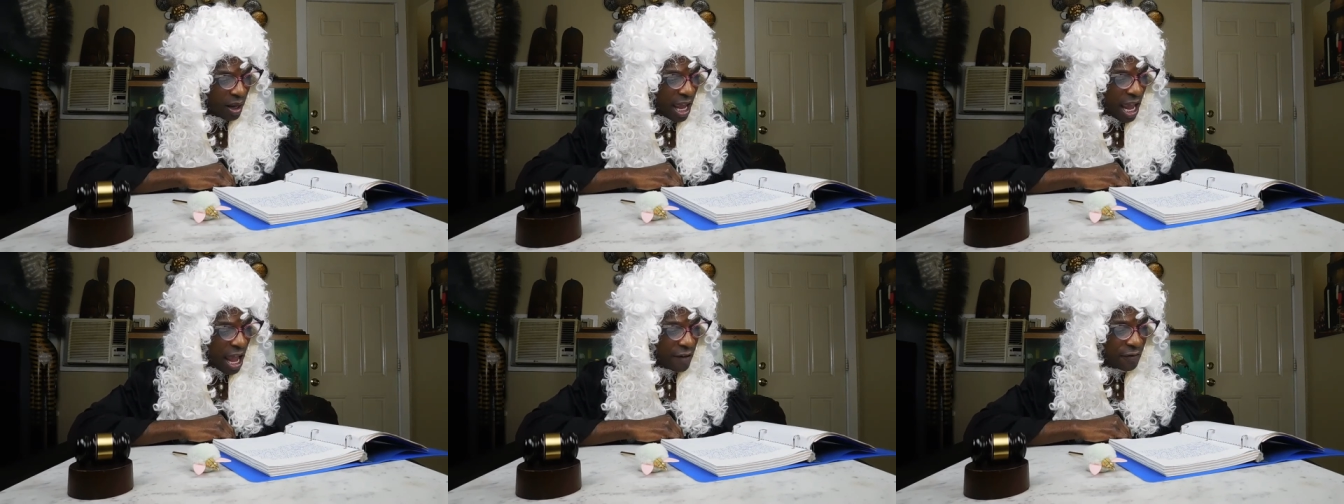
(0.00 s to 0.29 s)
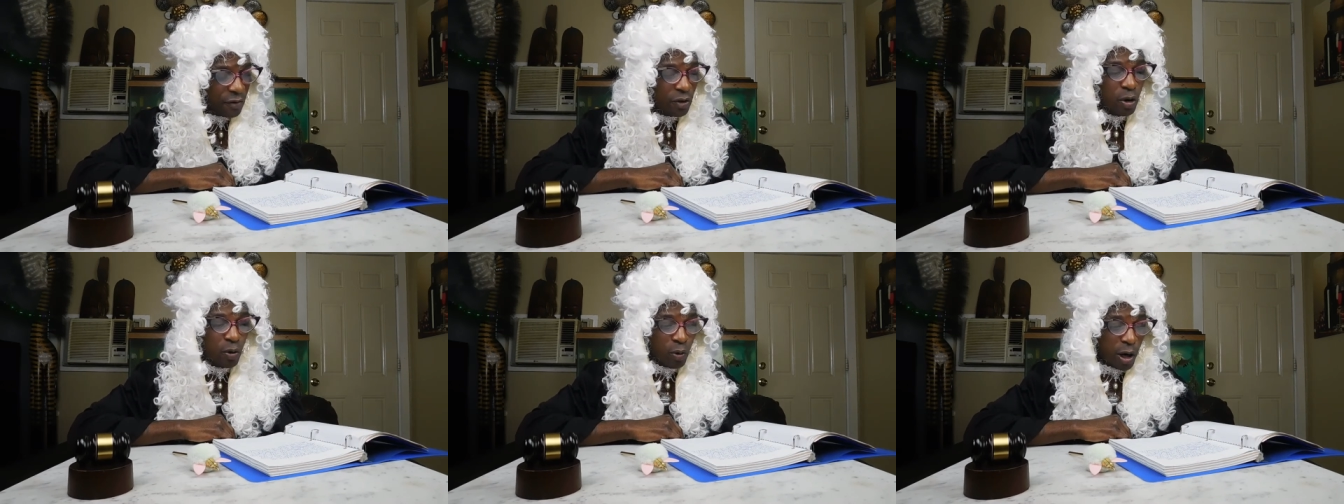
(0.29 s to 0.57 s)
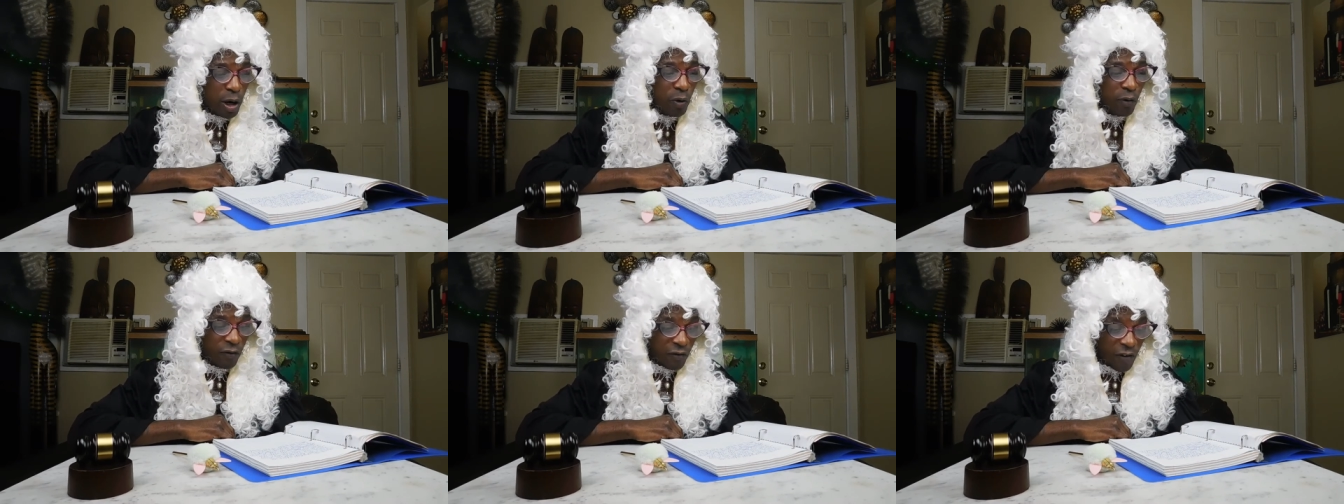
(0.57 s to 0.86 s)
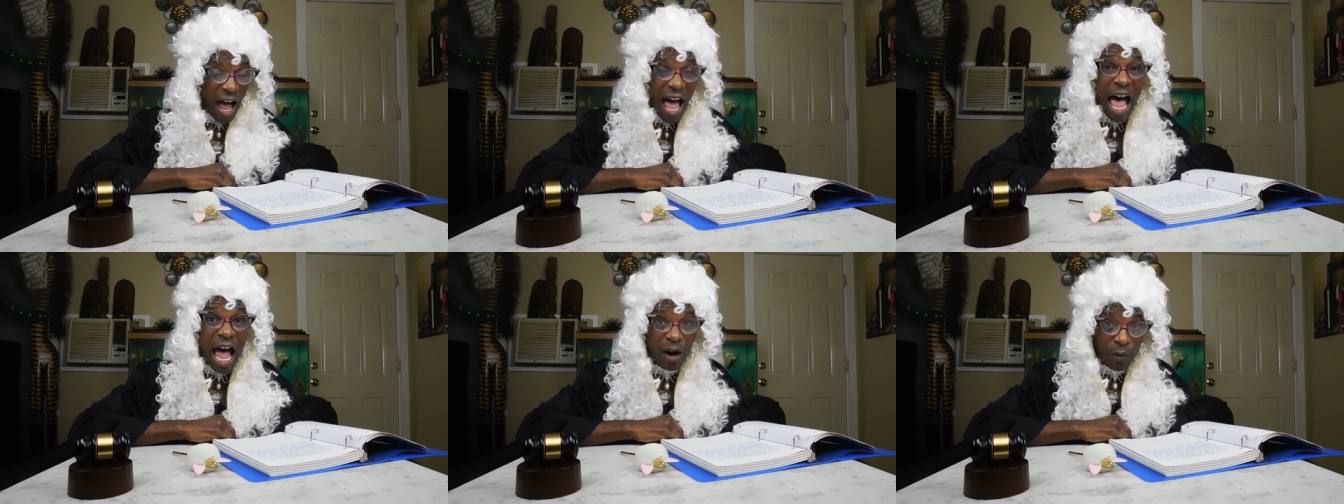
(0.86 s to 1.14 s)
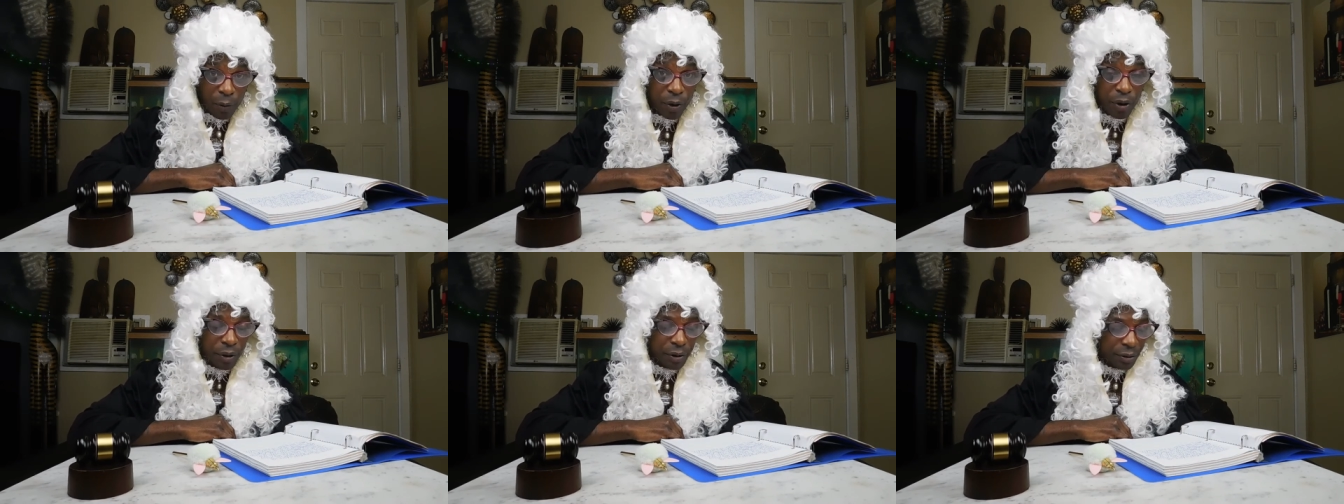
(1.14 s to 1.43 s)
after it went
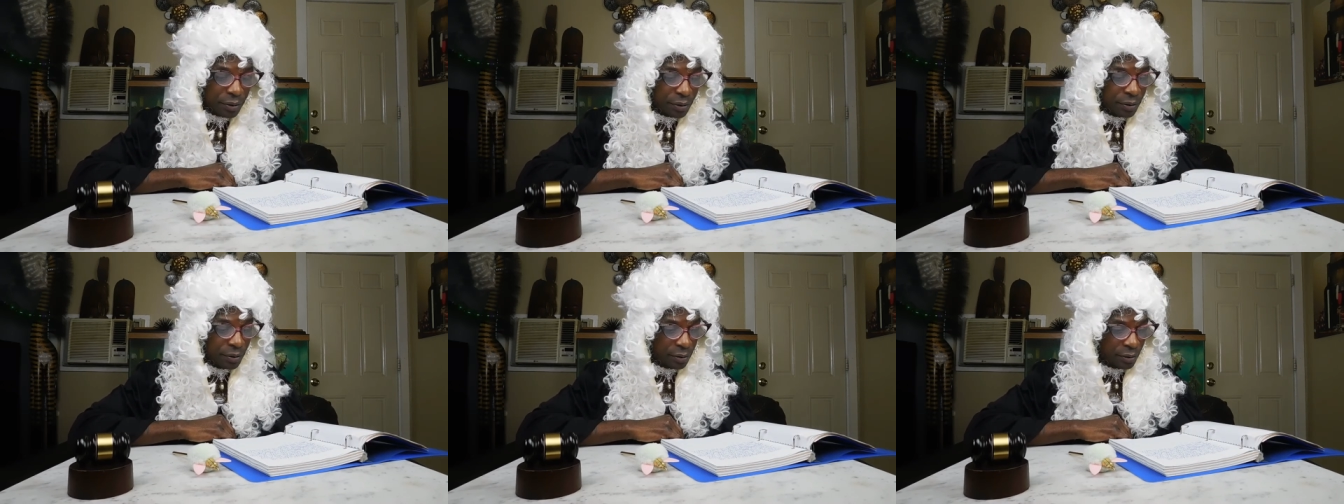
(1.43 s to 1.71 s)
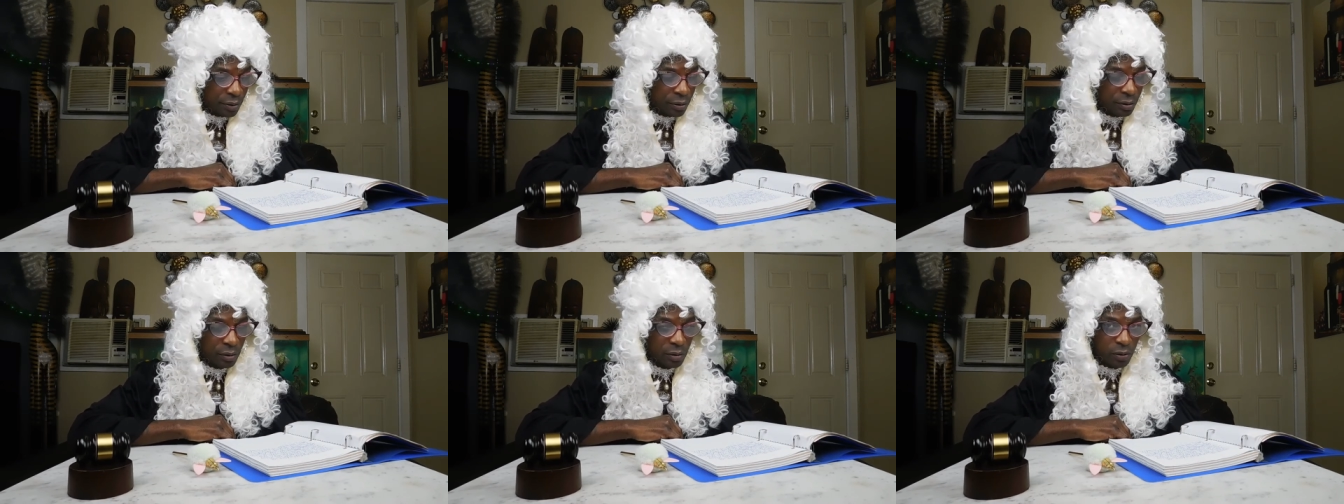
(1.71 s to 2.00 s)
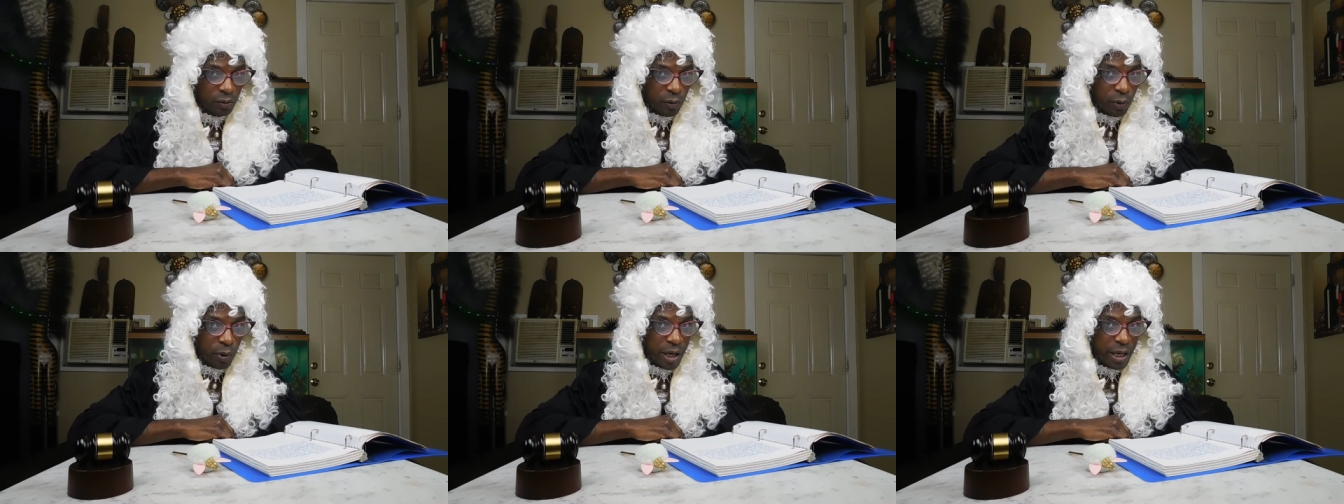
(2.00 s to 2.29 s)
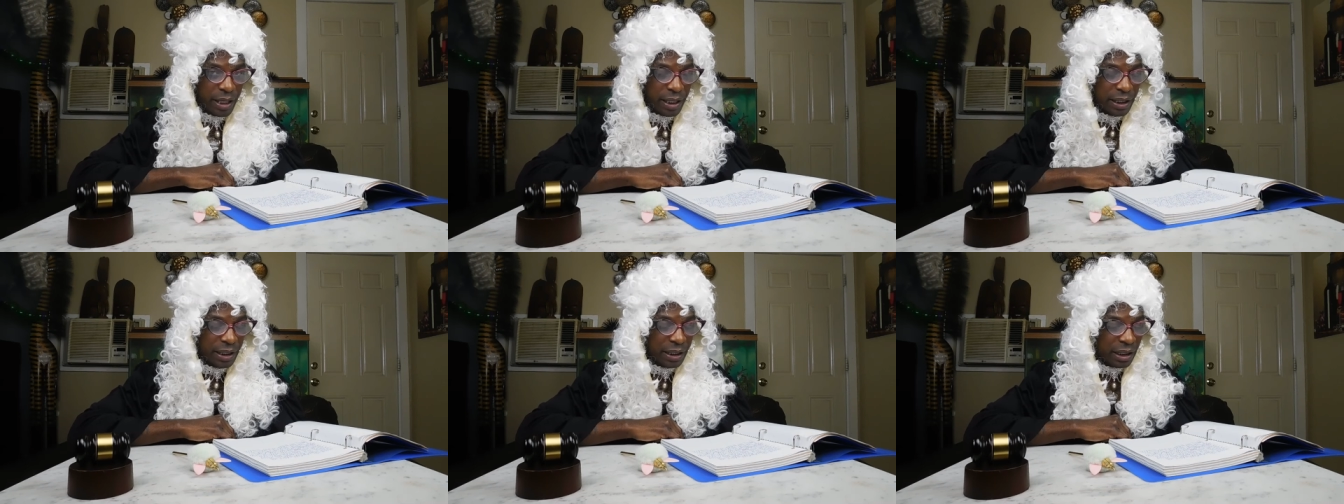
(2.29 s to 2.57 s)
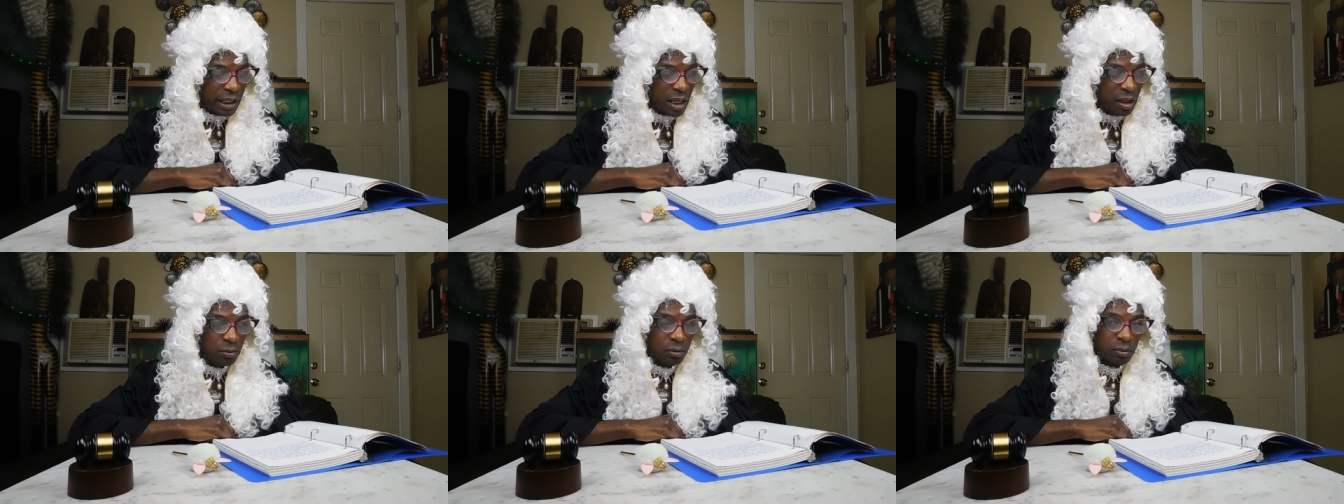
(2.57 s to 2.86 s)
viral. Really,
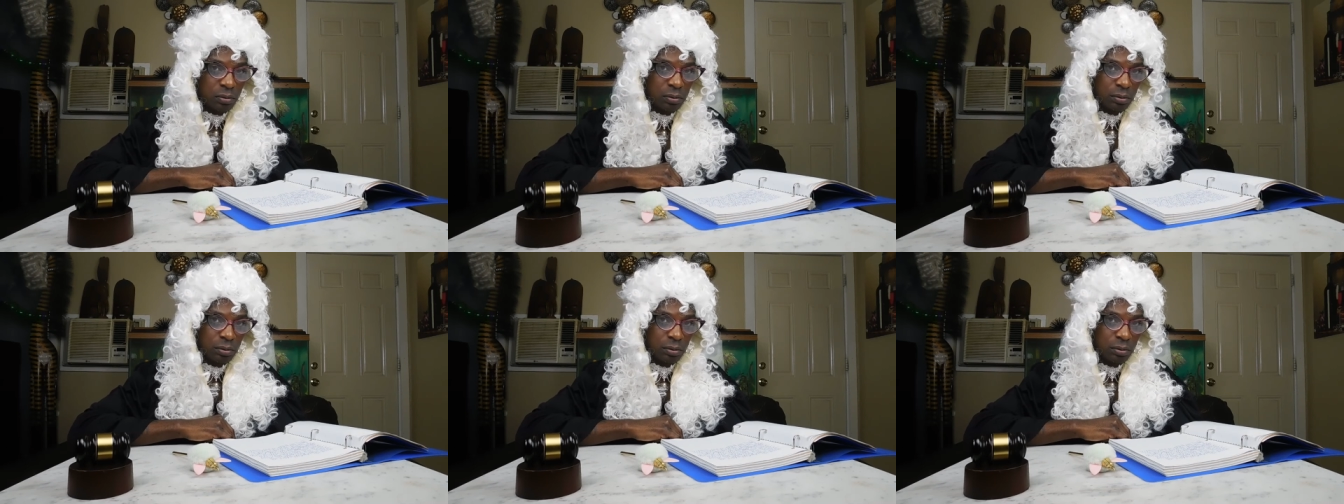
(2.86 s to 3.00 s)
yep.